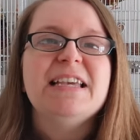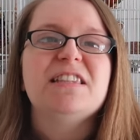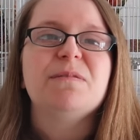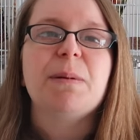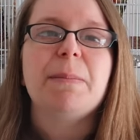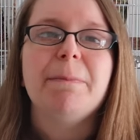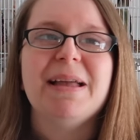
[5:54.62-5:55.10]

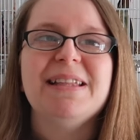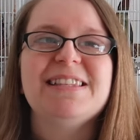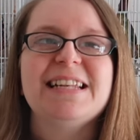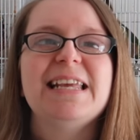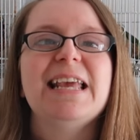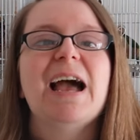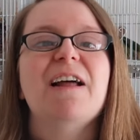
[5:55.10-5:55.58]
is to be
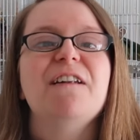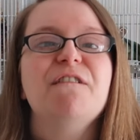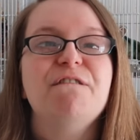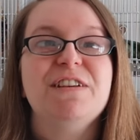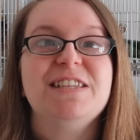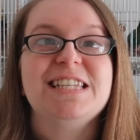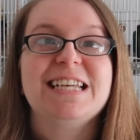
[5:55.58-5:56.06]
mentally
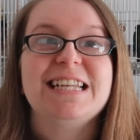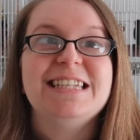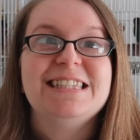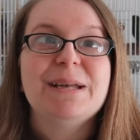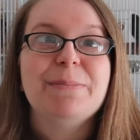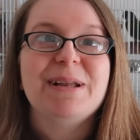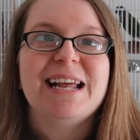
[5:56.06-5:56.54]
and physically
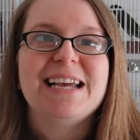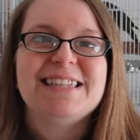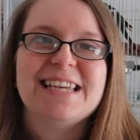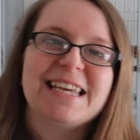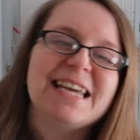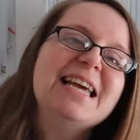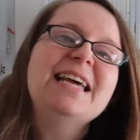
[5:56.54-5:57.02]

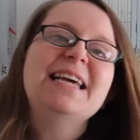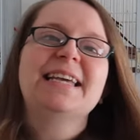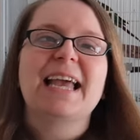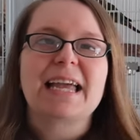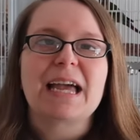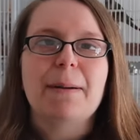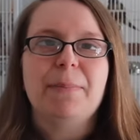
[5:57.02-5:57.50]
stimulating,
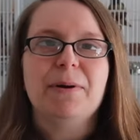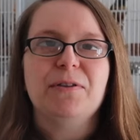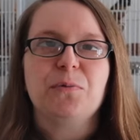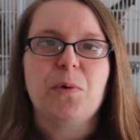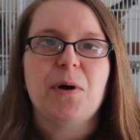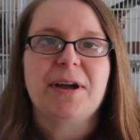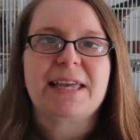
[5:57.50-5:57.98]
getting our
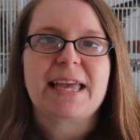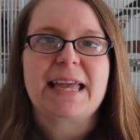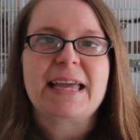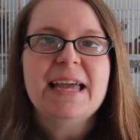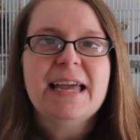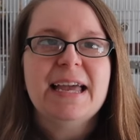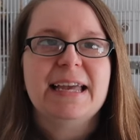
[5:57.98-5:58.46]
birds
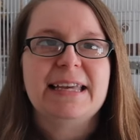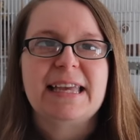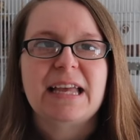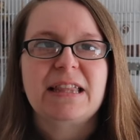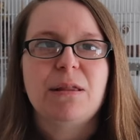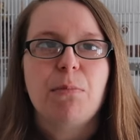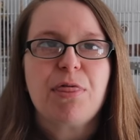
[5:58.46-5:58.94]
working and
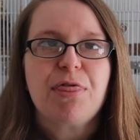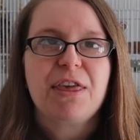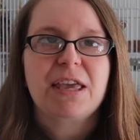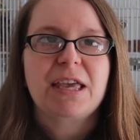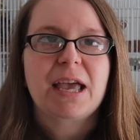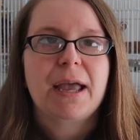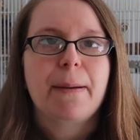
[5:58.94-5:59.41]
getting them
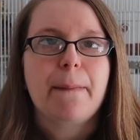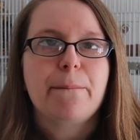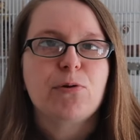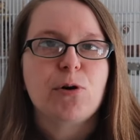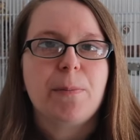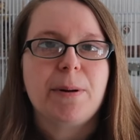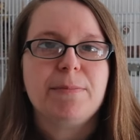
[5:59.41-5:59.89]
thinking,
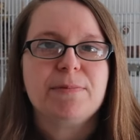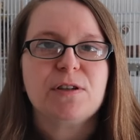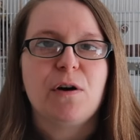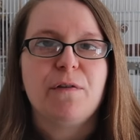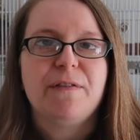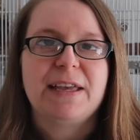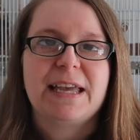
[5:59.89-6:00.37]
problem
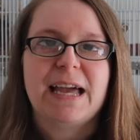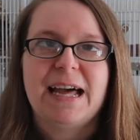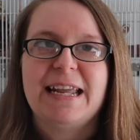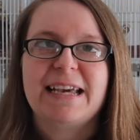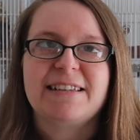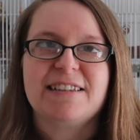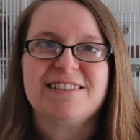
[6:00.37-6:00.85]
solving
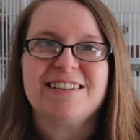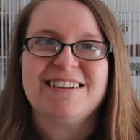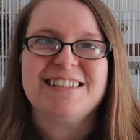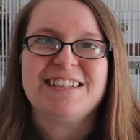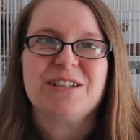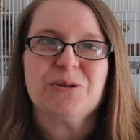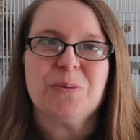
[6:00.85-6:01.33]
and
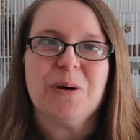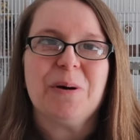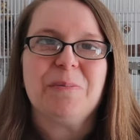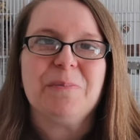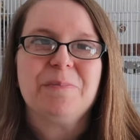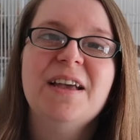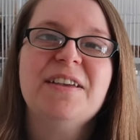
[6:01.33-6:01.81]
exercising as
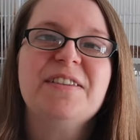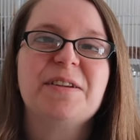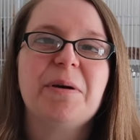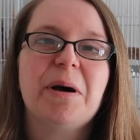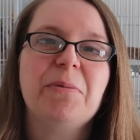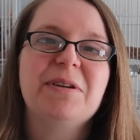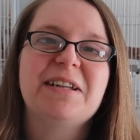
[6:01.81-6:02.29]
well. So
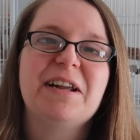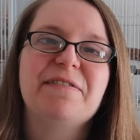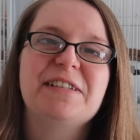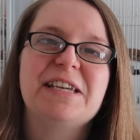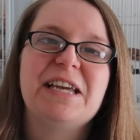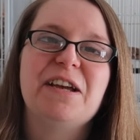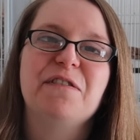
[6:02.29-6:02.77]
I would
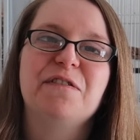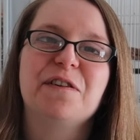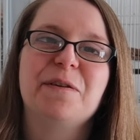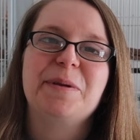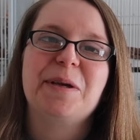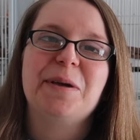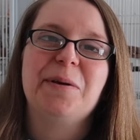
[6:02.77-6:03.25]
love to hear
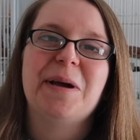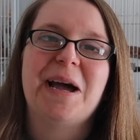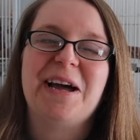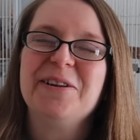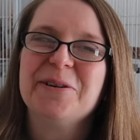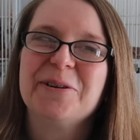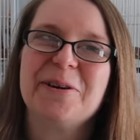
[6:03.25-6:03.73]
you
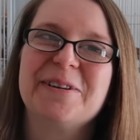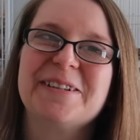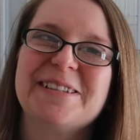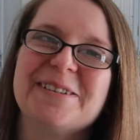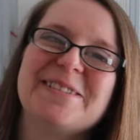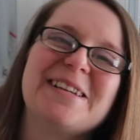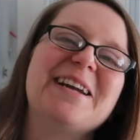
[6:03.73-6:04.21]
and your
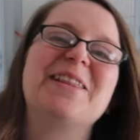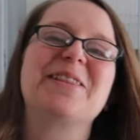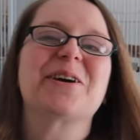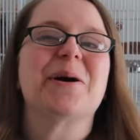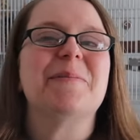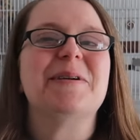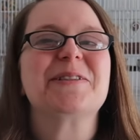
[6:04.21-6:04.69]
cockatiels down in
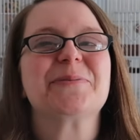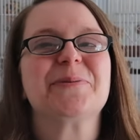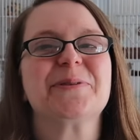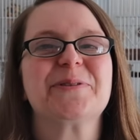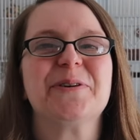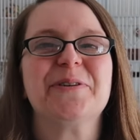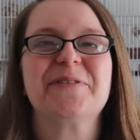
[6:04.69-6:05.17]
the comments
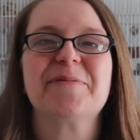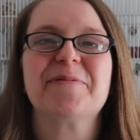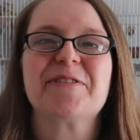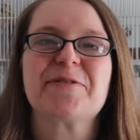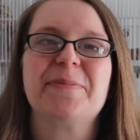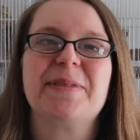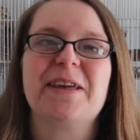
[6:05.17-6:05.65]
what sort of
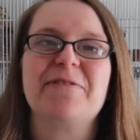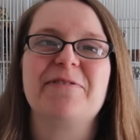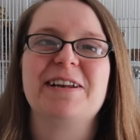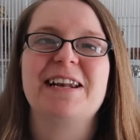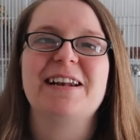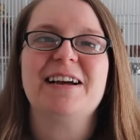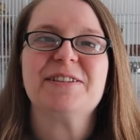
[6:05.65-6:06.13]
enrichment they
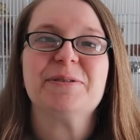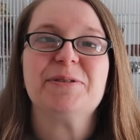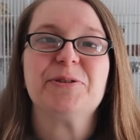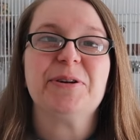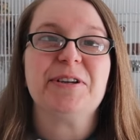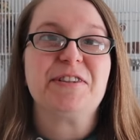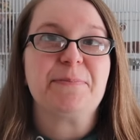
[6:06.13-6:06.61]
really like to
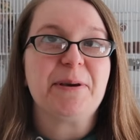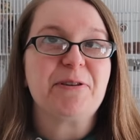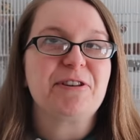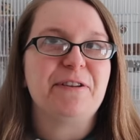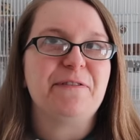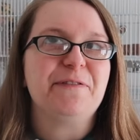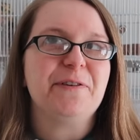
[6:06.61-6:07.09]
enjoy,
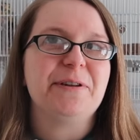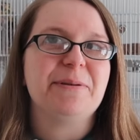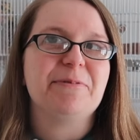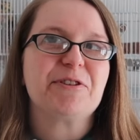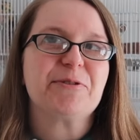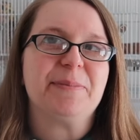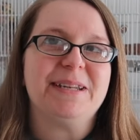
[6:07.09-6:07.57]
especially food
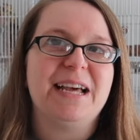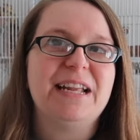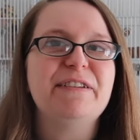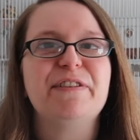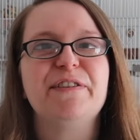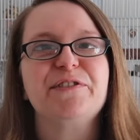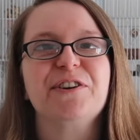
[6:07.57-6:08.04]
enrichment, and
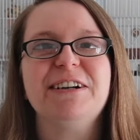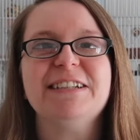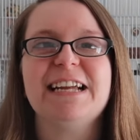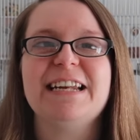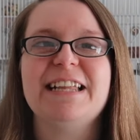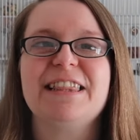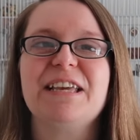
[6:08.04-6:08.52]
if you've tried
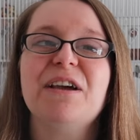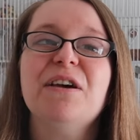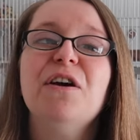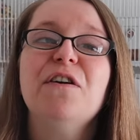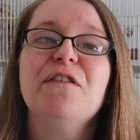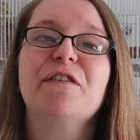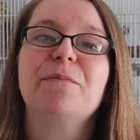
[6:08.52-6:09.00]
anything
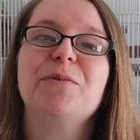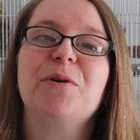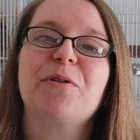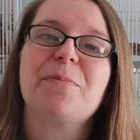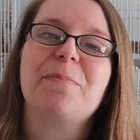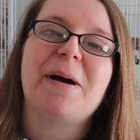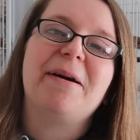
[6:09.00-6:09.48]
from
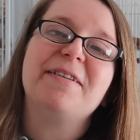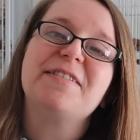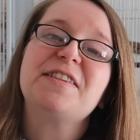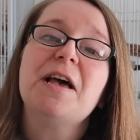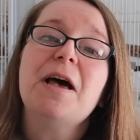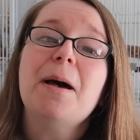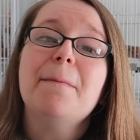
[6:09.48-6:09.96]
Northern Parrots.
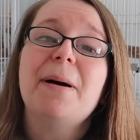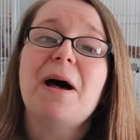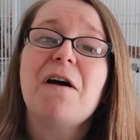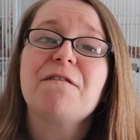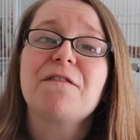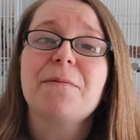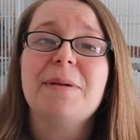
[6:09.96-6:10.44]

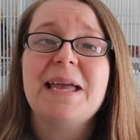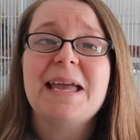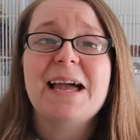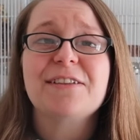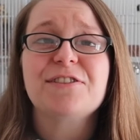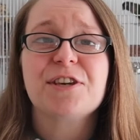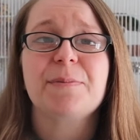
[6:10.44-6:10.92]
But from me
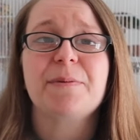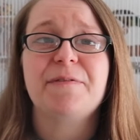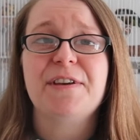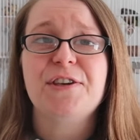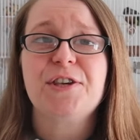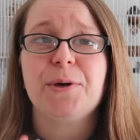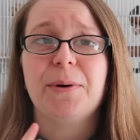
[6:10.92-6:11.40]
and Chip and
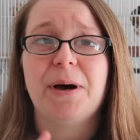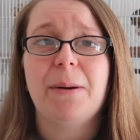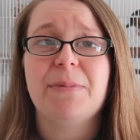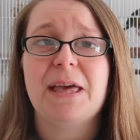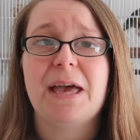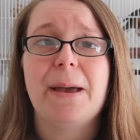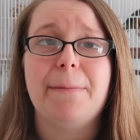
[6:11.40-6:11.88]
Fish, who are
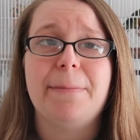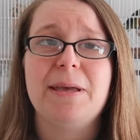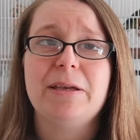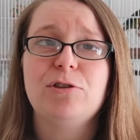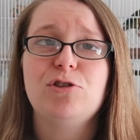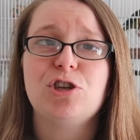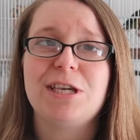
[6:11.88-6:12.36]
up there
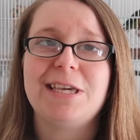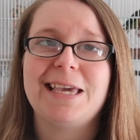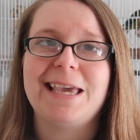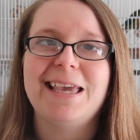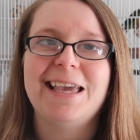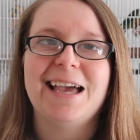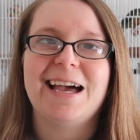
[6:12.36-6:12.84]
being
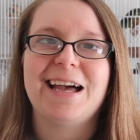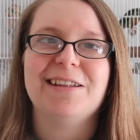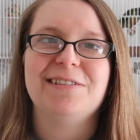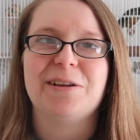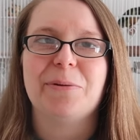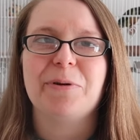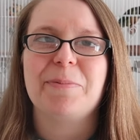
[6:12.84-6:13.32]
cheeky
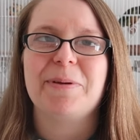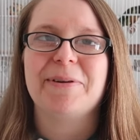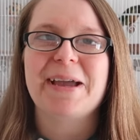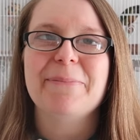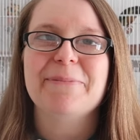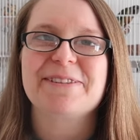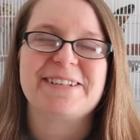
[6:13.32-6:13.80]
and don't want to be on
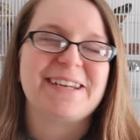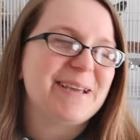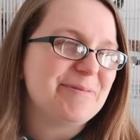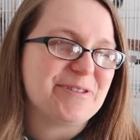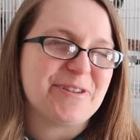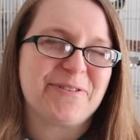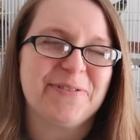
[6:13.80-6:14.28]
camera
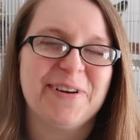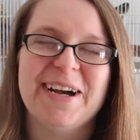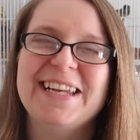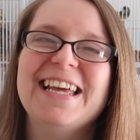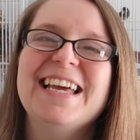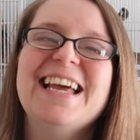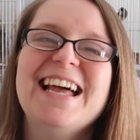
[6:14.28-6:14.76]
today, which is
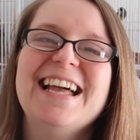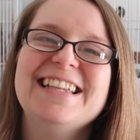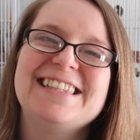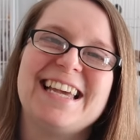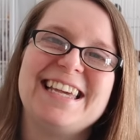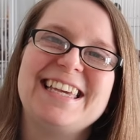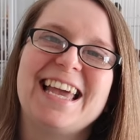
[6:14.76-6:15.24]
fine,
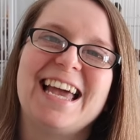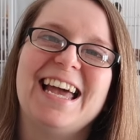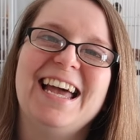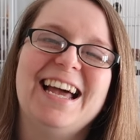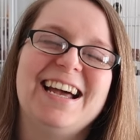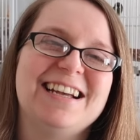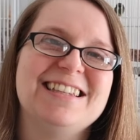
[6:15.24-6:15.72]
take
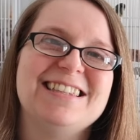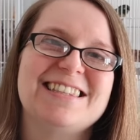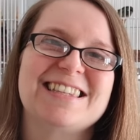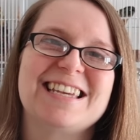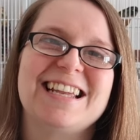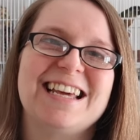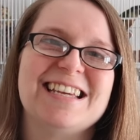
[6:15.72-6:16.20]
care and see you